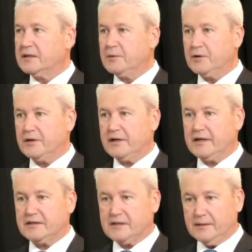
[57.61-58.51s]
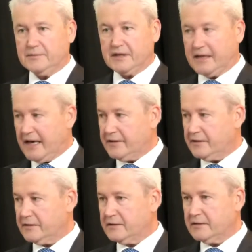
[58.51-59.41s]
community that has come
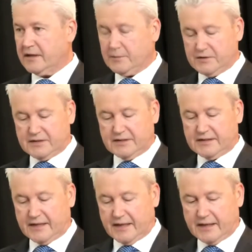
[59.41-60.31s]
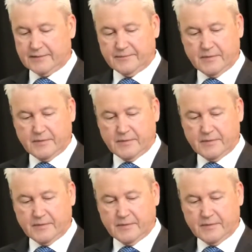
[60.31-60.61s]
together like we see today.